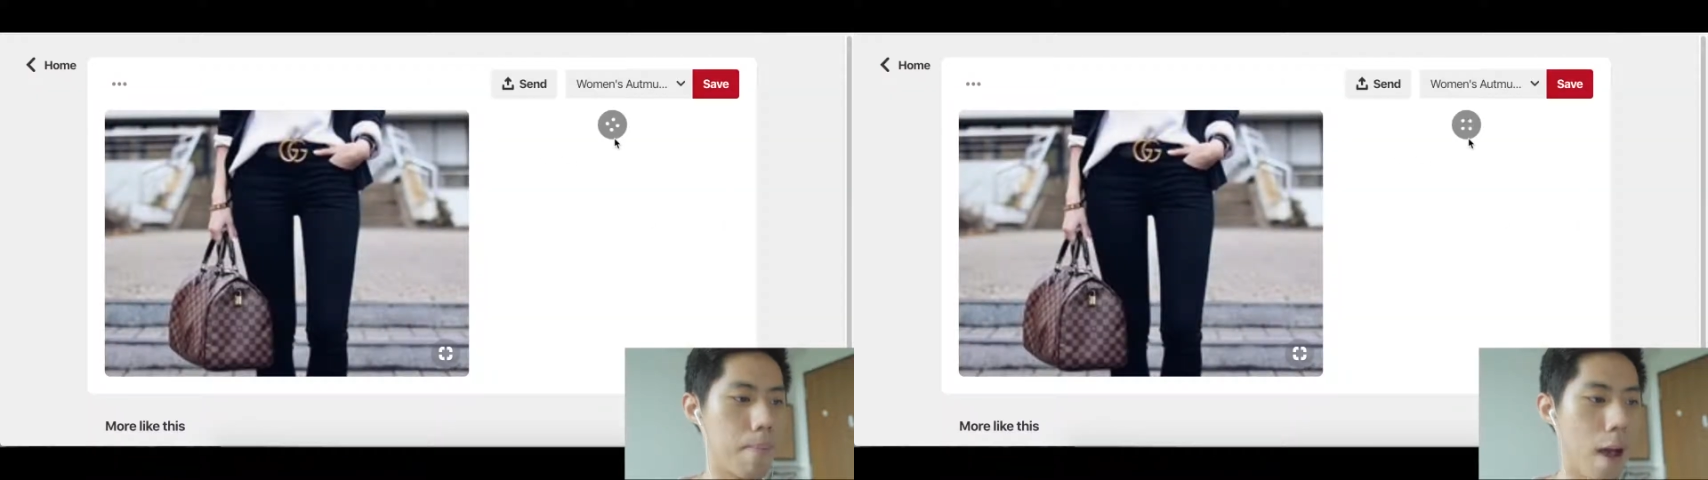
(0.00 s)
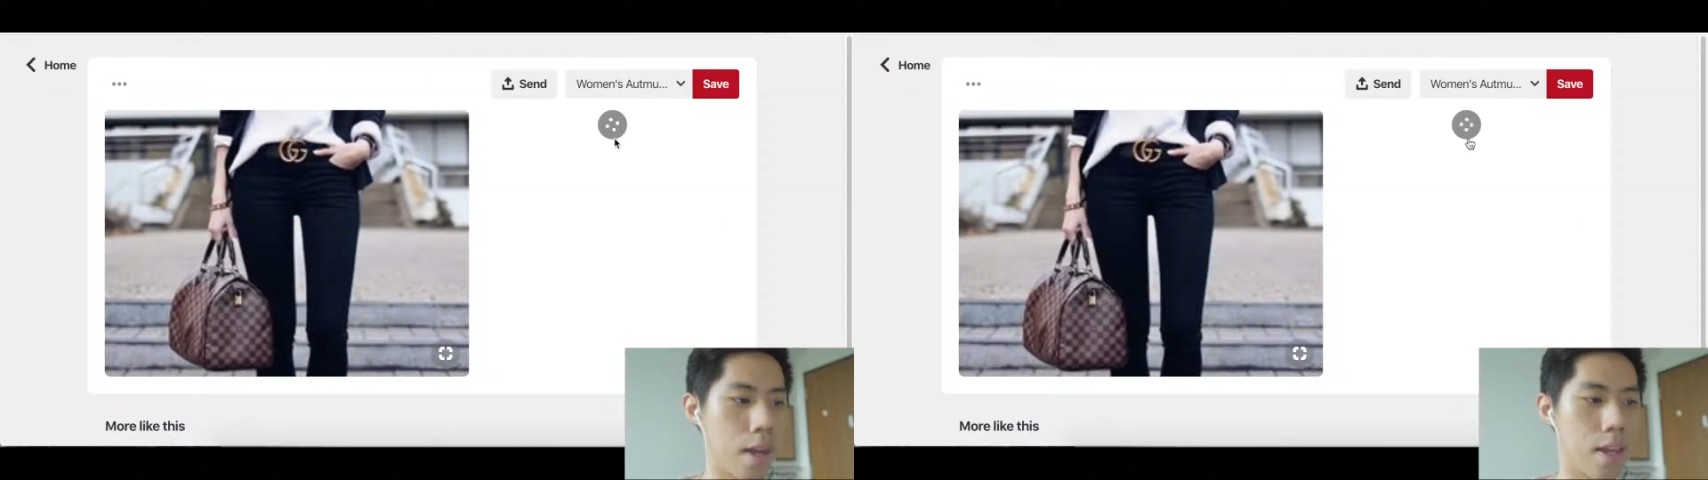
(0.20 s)

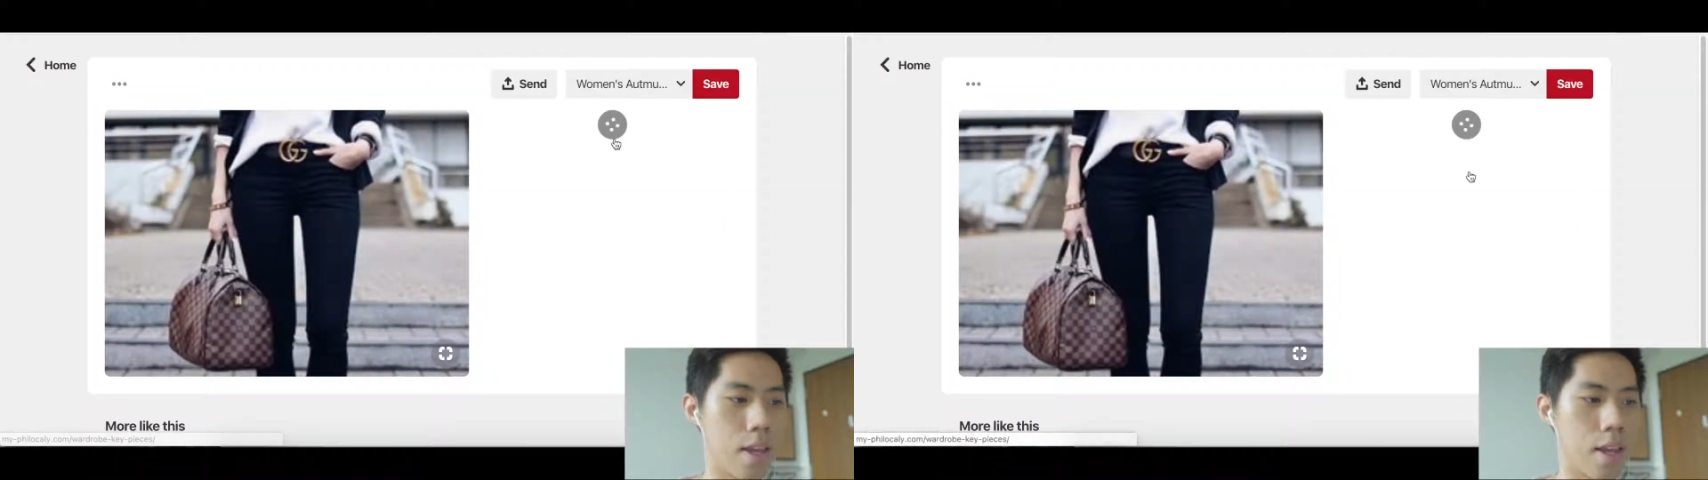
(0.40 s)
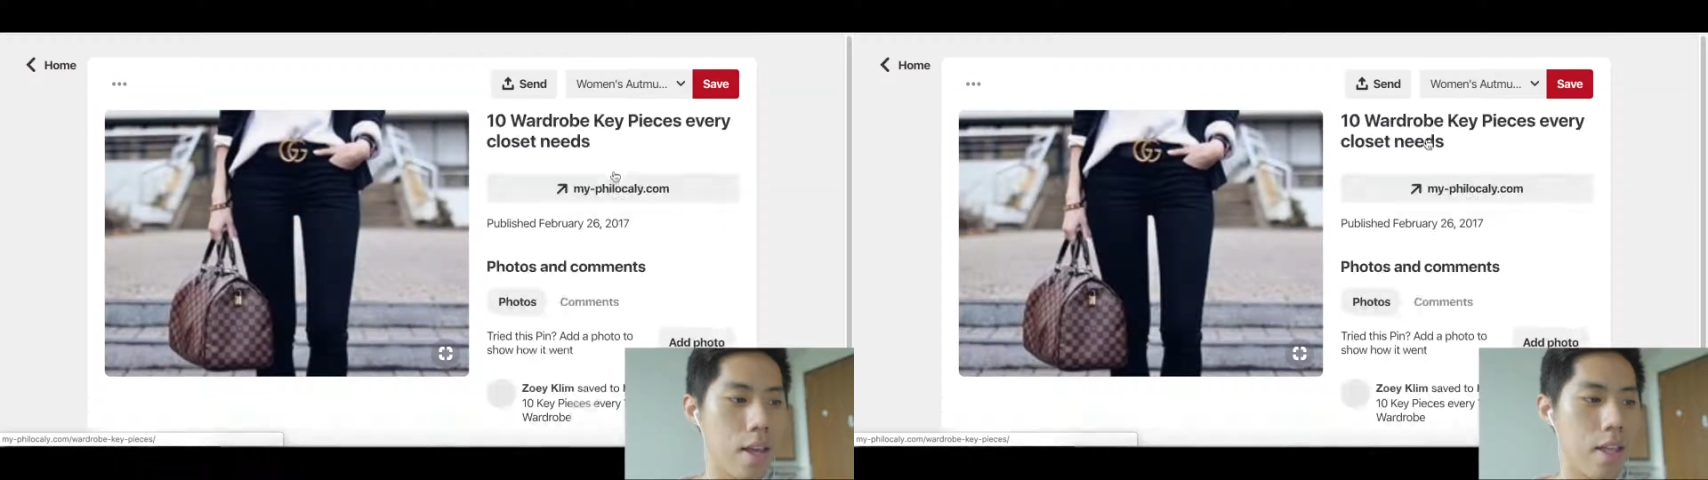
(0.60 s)

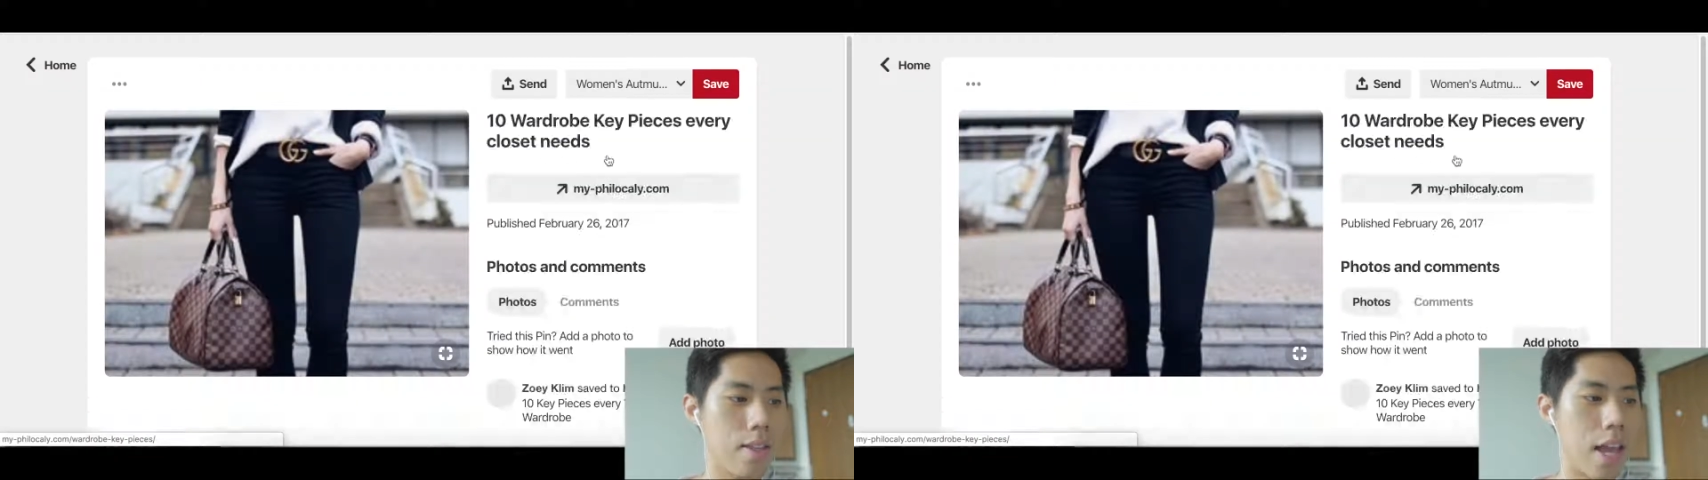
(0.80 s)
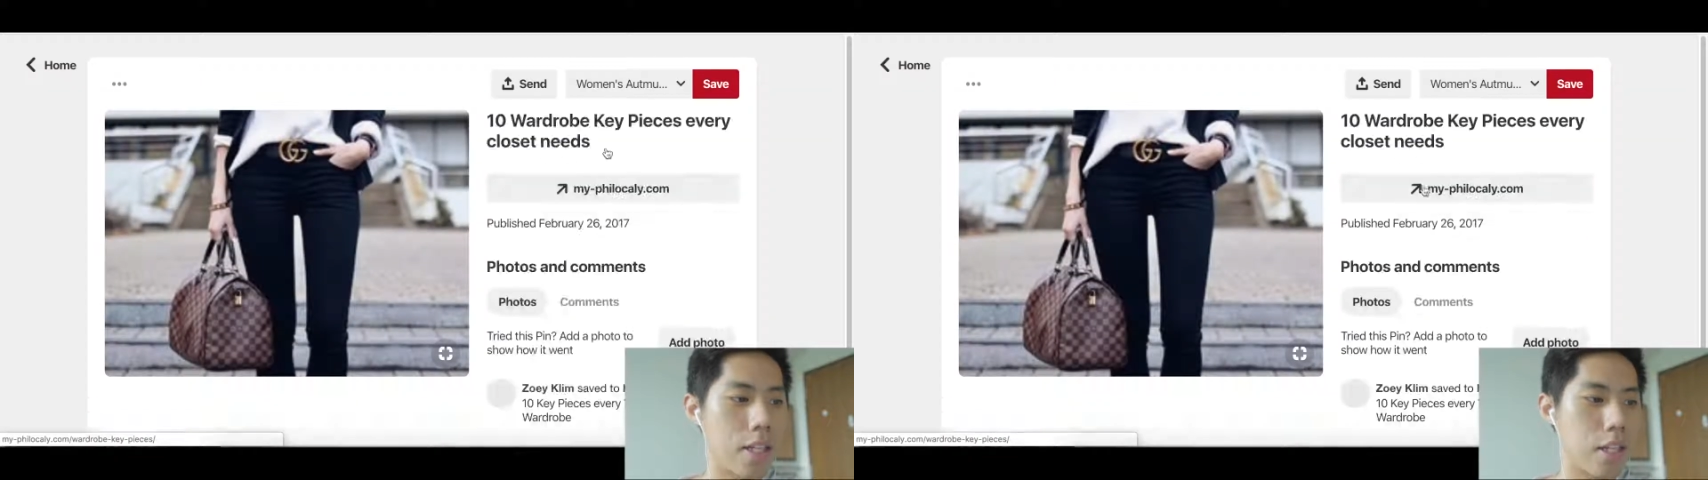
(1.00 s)

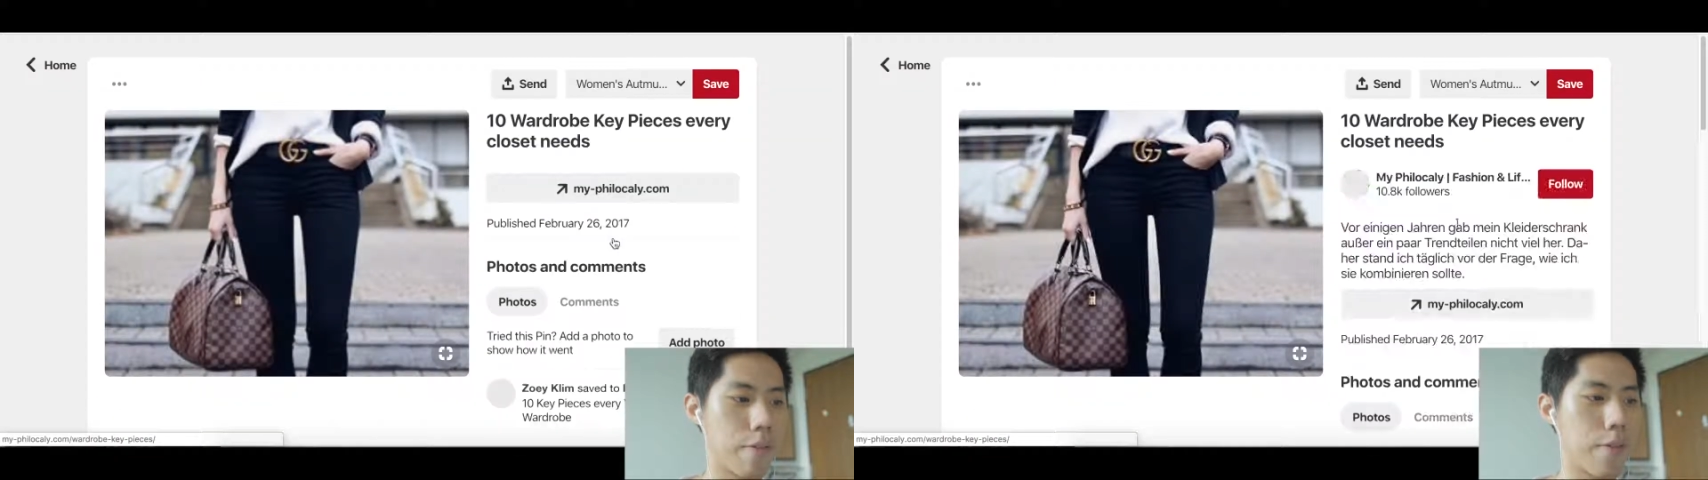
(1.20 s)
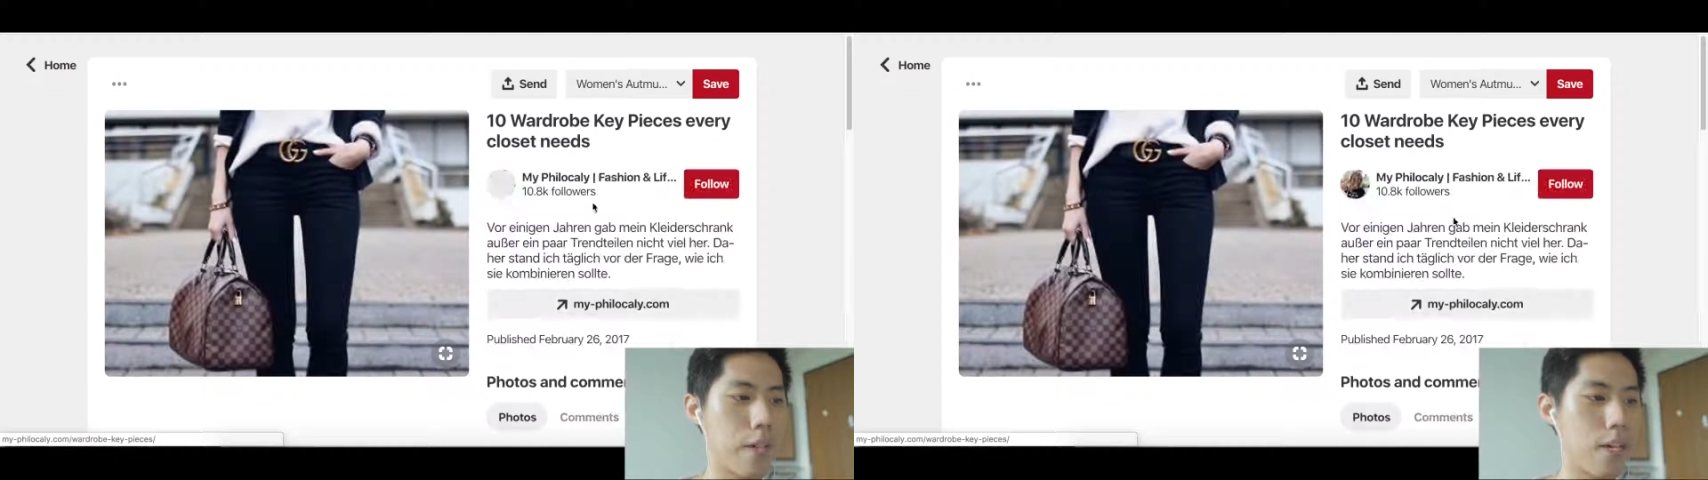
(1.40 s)

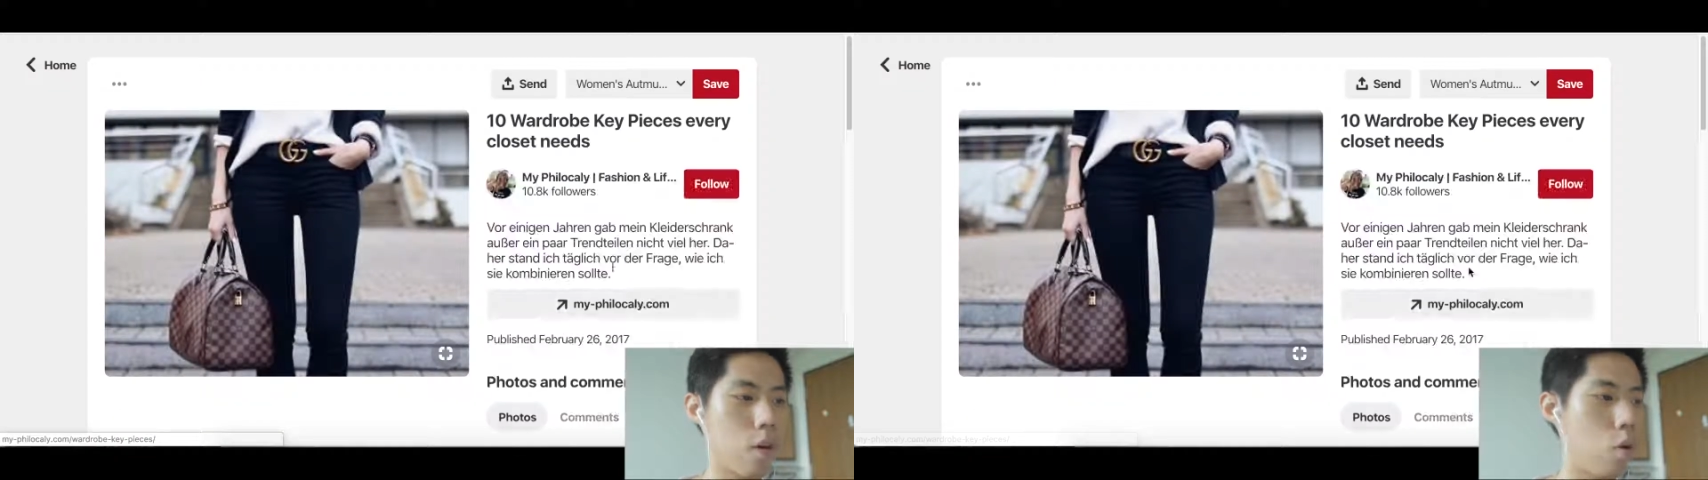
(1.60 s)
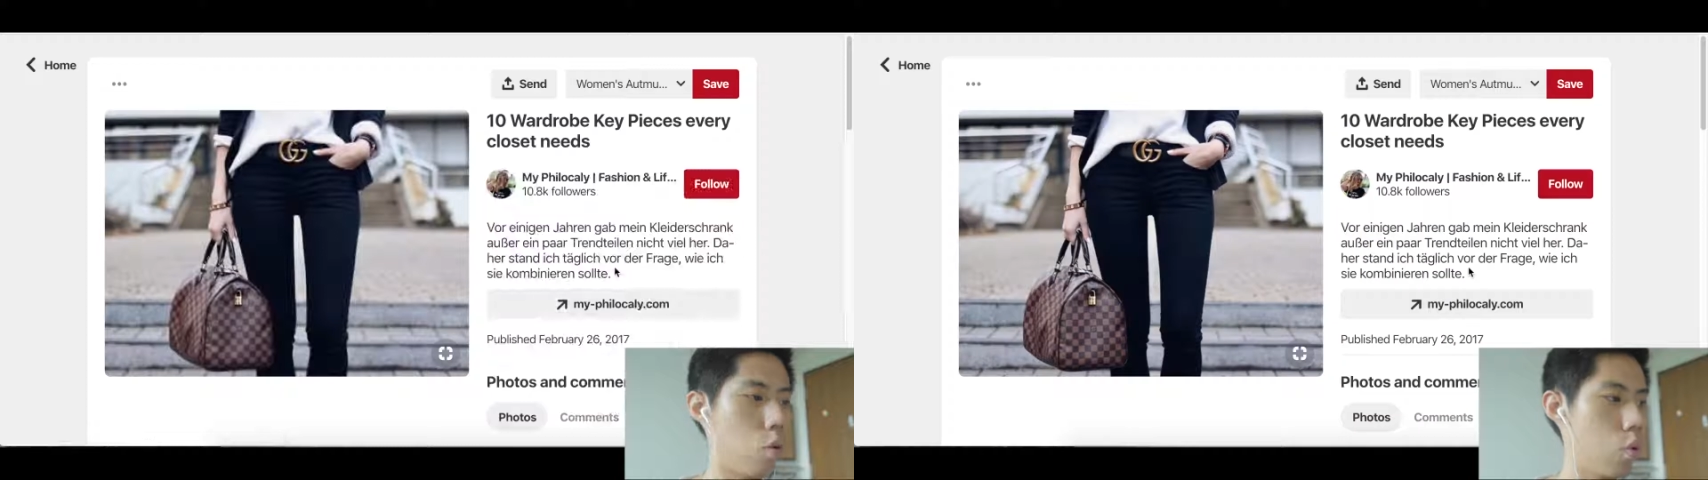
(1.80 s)
my-video,